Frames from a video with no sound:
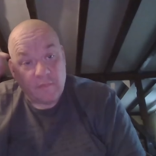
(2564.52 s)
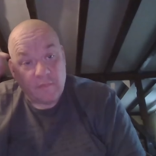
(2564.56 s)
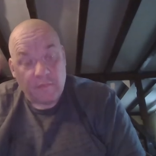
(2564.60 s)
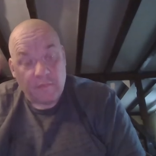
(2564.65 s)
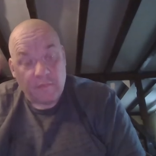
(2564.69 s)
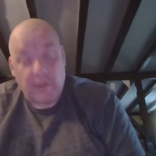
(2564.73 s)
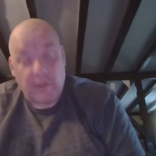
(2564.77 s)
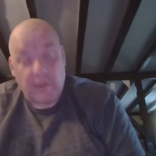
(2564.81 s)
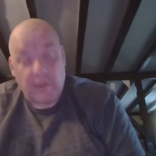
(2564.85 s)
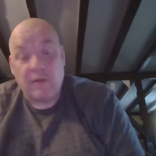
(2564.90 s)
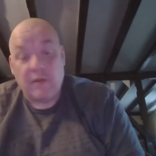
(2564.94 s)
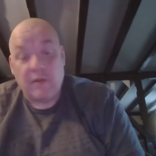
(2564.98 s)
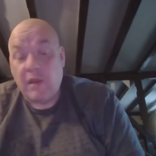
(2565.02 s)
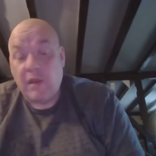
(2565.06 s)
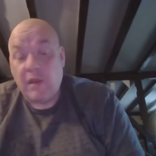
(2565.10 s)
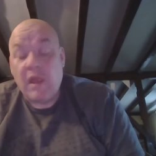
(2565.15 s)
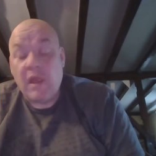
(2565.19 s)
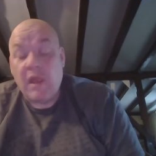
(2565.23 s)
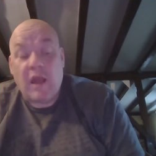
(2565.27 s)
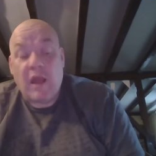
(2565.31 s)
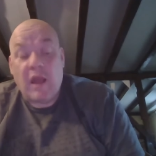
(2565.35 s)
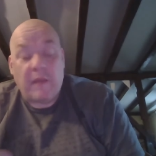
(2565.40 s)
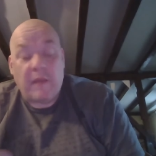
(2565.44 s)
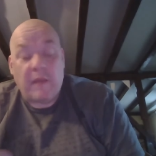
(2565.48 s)
Yeah,
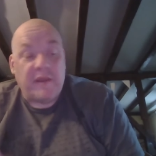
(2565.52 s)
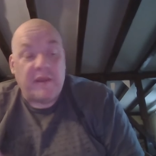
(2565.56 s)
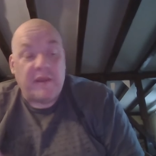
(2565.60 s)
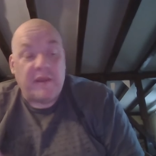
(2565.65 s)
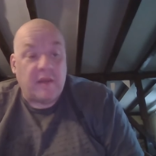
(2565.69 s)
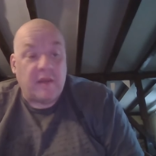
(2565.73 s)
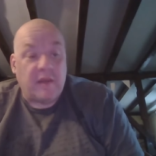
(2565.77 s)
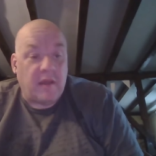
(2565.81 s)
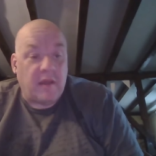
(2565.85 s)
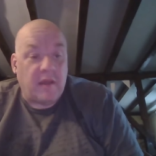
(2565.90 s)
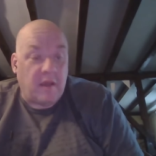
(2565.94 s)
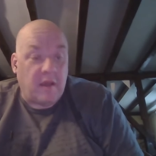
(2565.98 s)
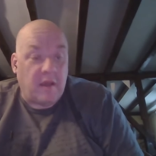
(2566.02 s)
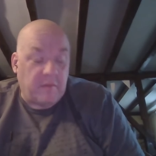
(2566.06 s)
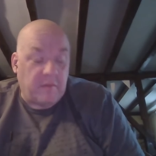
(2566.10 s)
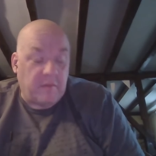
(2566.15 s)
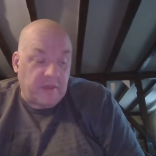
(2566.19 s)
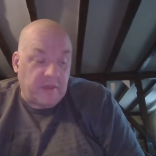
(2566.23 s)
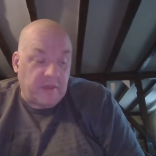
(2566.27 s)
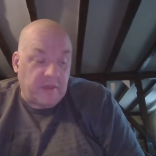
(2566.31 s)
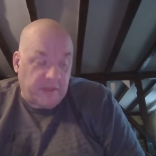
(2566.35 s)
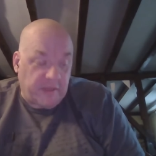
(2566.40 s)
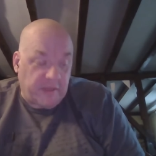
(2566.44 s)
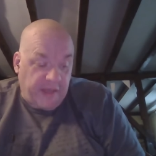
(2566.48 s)
I mean uh,
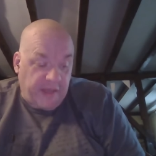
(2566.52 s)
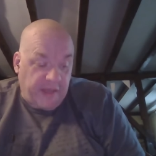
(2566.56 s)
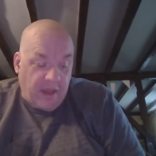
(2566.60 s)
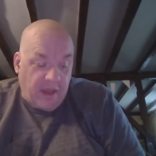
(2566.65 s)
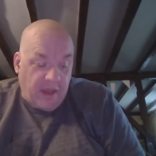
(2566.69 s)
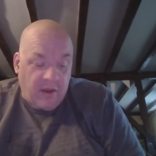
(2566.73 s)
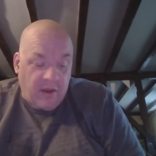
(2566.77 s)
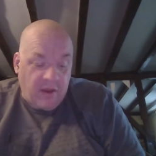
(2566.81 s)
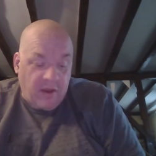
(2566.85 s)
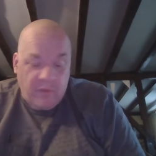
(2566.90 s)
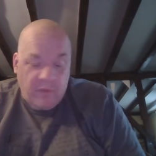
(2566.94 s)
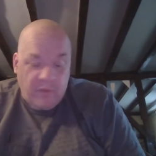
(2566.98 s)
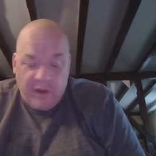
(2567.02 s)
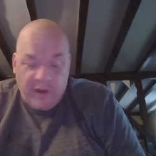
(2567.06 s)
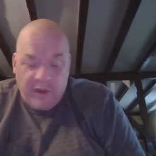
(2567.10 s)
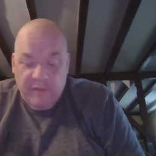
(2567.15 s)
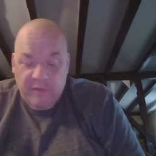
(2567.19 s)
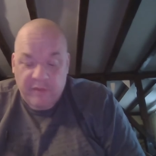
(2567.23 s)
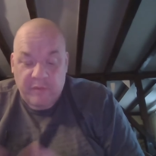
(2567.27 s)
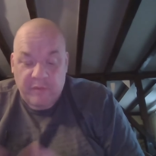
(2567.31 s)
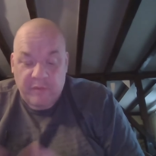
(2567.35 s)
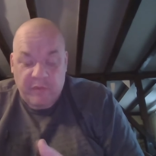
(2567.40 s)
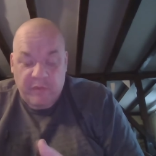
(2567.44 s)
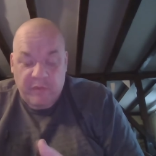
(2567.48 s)
the the kit I wear,
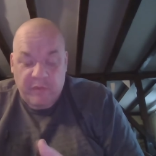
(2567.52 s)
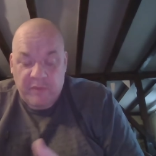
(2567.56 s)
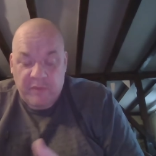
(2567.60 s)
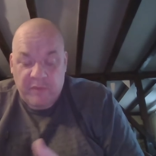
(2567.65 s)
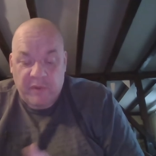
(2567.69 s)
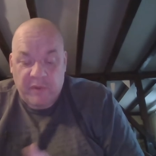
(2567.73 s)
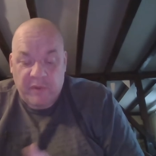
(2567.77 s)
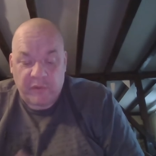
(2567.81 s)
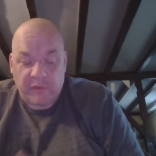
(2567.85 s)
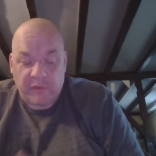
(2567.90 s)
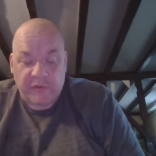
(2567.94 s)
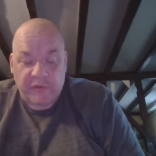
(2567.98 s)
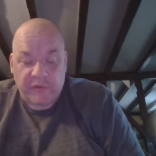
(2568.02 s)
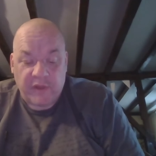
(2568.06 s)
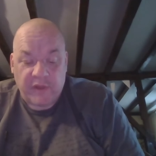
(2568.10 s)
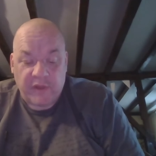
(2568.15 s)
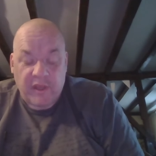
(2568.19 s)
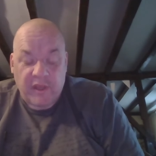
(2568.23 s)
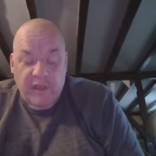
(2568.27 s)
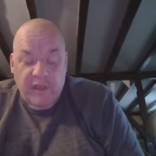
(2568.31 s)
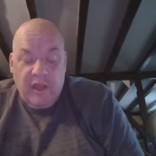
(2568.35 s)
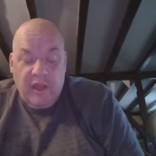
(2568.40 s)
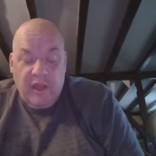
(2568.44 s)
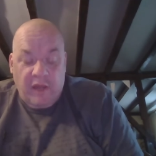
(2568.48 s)
but with boots,
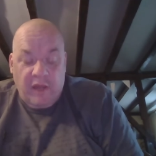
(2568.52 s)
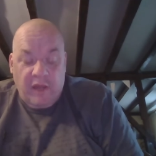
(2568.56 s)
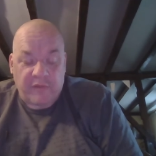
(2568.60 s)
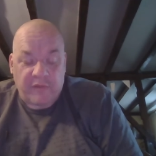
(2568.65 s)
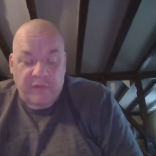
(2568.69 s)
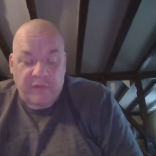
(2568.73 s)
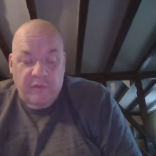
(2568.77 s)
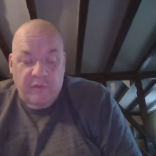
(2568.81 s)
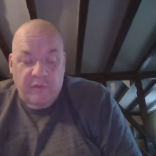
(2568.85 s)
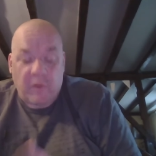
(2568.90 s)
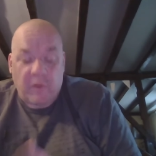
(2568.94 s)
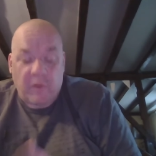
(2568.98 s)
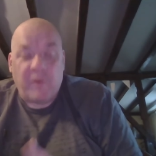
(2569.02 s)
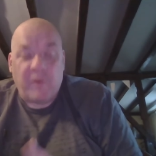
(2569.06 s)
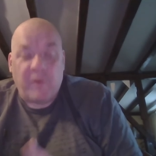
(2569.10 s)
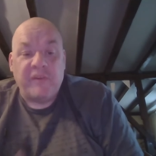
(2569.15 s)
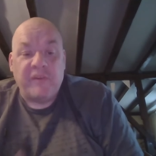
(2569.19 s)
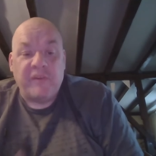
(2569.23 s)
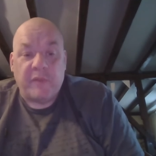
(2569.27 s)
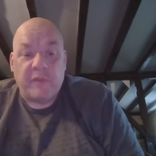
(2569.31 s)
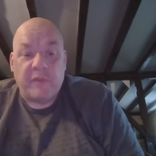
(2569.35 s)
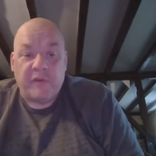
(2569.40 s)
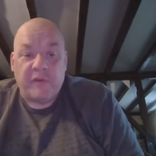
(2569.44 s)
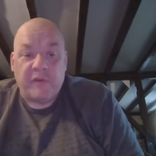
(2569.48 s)
I've got my winter
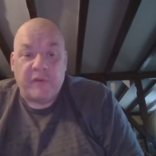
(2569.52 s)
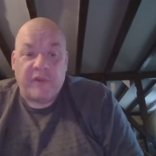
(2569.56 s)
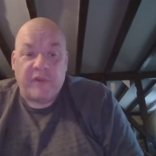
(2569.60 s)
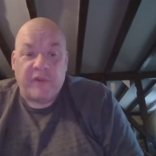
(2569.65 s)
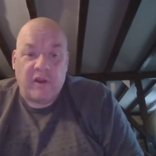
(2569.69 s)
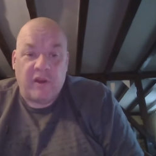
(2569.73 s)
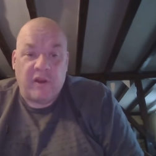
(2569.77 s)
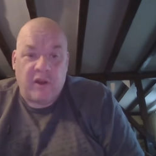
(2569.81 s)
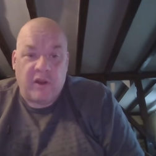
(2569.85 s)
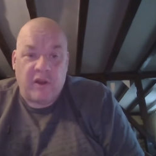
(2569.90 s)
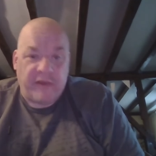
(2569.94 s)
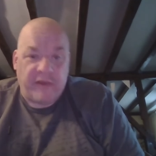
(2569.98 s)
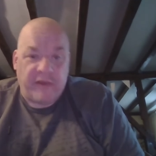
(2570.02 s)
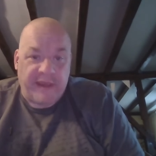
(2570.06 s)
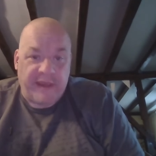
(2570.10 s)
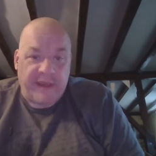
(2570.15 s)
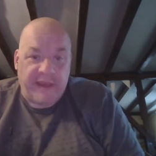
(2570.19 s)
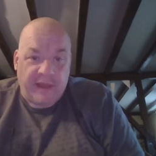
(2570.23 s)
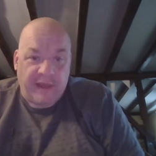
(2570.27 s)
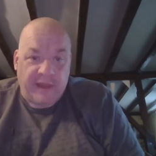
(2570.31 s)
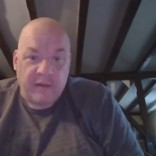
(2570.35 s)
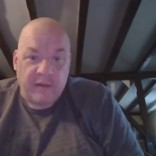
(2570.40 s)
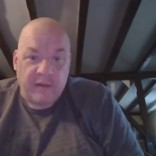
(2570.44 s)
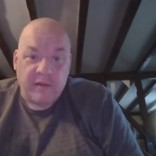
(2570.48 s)
boots are
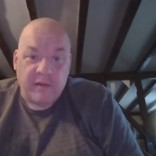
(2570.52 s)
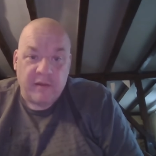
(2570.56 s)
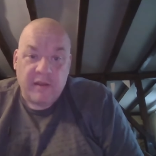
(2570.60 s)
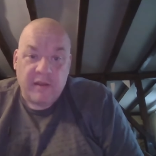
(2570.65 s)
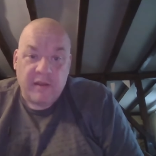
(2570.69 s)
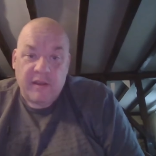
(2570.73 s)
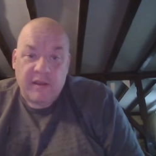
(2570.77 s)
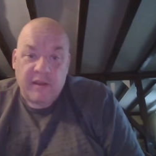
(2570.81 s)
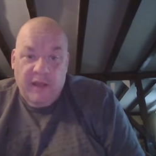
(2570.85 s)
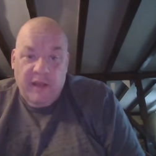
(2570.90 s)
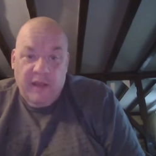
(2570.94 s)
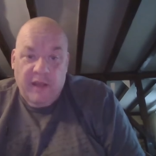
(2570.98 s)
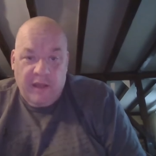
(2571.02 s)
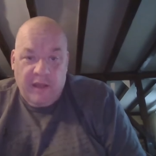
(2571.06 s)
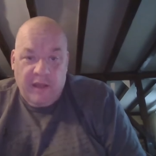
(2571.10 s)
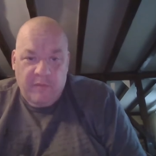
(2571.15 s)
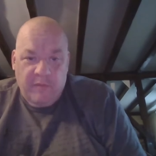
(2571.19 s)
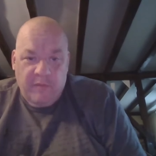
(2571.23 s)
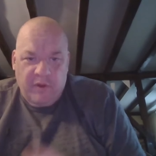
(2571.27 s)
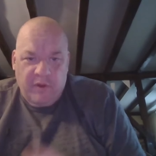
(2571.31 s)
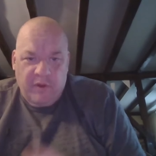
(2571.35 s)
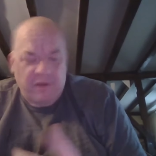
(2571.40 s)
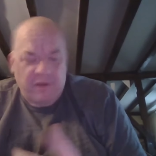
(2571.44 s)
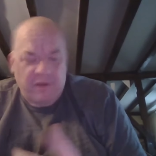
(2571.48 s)
Härkila, um,
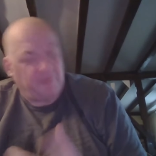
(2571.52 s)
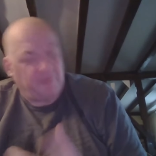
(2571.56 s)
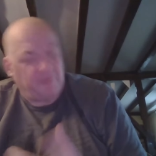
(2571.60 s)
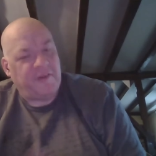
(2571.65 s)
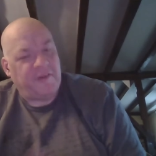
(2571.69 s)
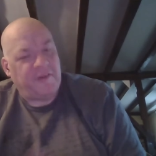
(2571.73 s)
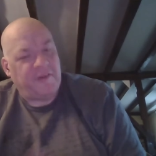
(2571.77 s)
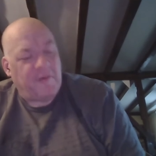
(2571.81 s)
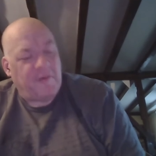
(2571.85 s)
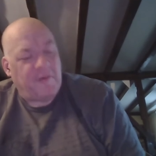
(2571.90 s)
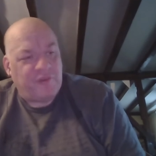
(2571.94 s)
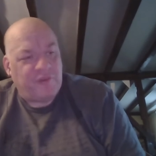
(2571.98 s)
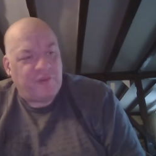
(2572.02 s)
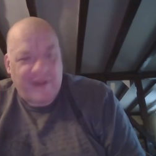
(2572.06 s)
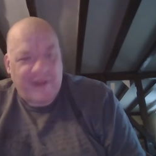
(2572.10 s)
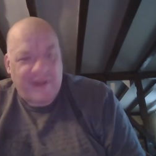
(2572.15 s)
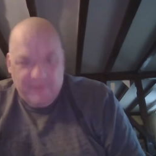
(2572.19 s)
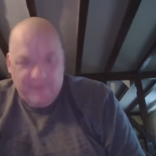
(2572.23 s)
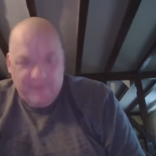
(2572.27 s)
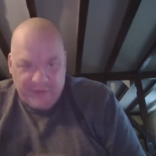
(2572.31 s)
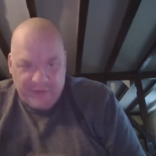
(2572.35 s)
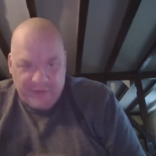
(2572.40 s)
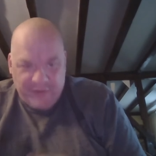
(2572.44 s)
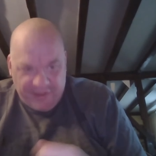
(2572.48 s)
I'm never sure how
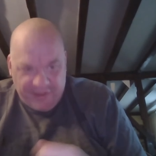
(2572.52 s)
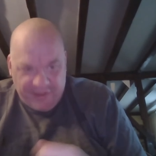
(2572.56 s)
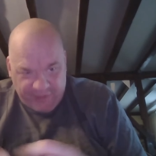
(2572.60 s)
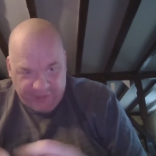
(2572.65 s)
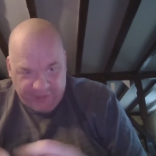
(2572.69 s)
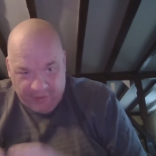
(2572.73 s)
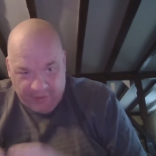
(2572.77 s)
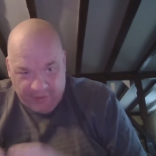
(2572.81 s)
to pronounce that.